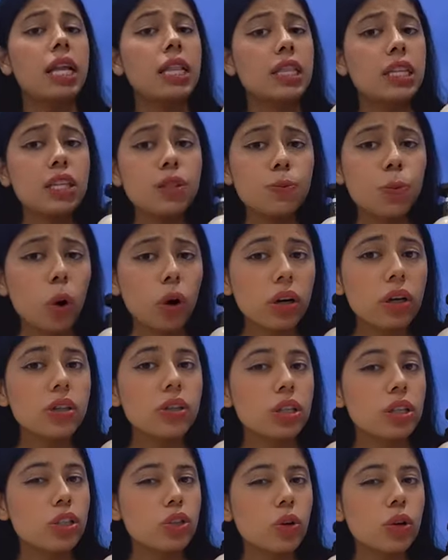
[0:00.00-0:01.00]
And this
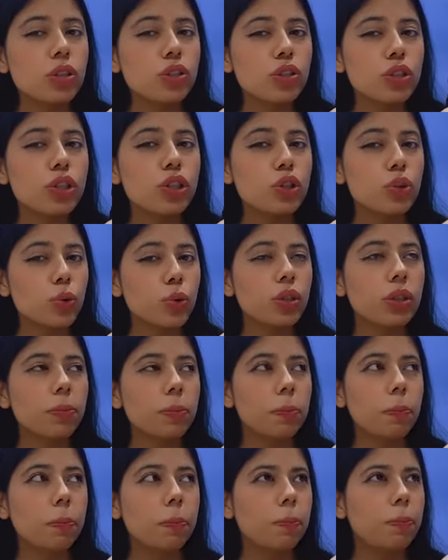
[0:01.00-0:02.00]
product does not just do the
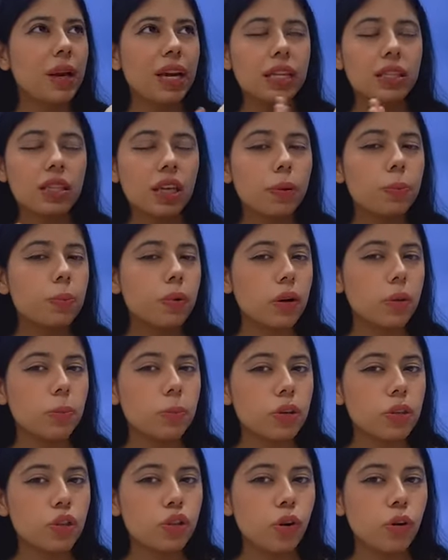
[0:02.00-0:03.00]
basic
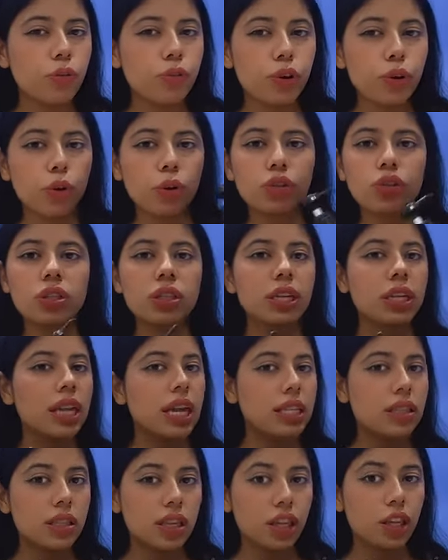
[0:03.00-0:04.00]
purpose of, you know, just
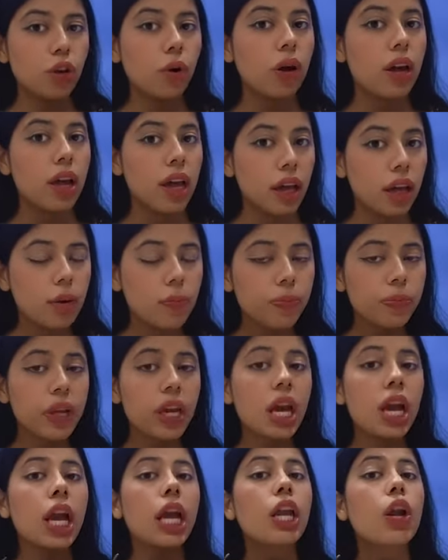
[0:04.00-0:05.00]
cleansing your hair.
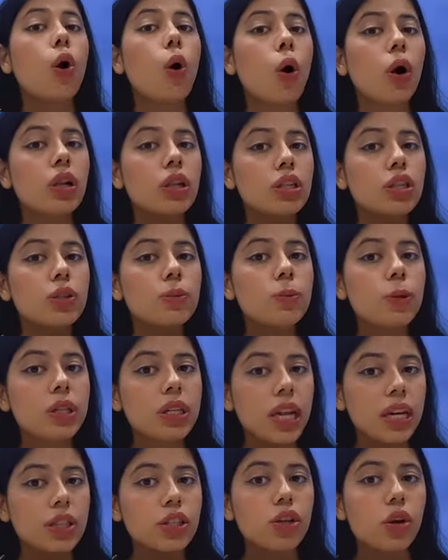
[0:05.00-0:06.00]
It also
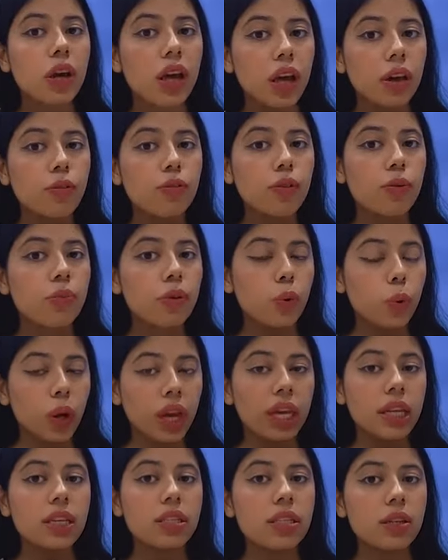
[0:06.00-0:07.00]
protects your hair from the
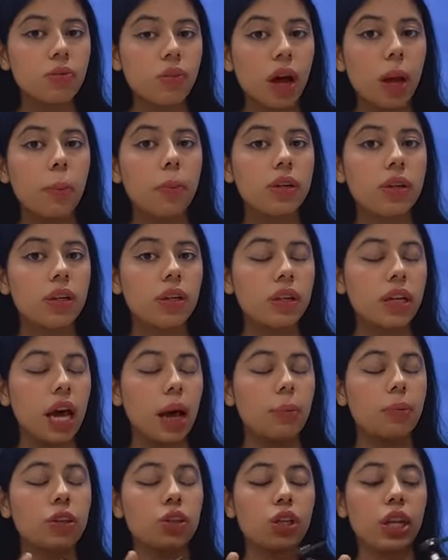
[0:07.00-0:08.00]
various environmental
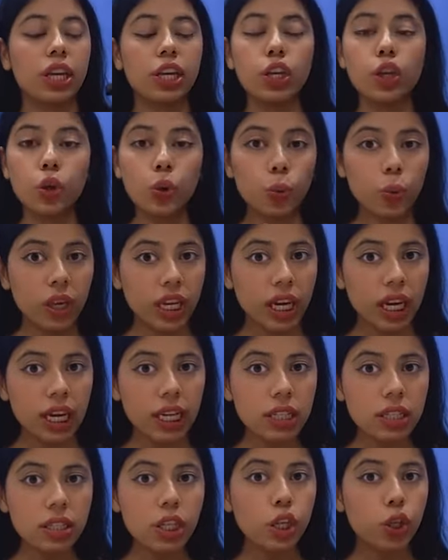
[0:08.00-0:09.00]
damage like UV
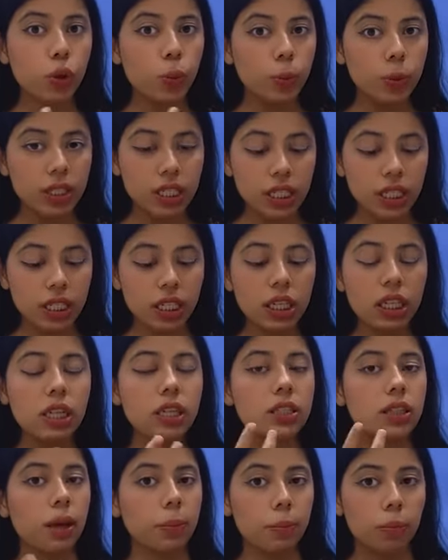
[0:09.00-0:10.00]
rays,
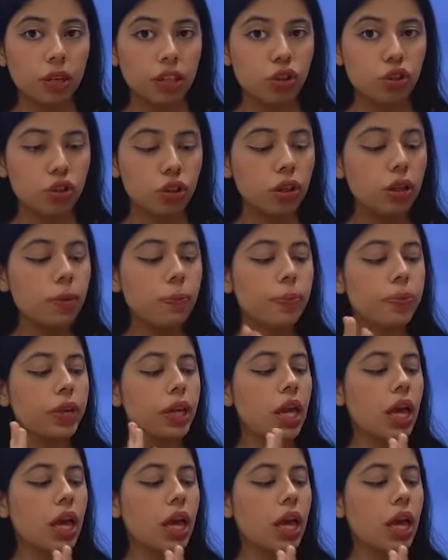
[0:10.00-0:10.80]
humidity, temperature.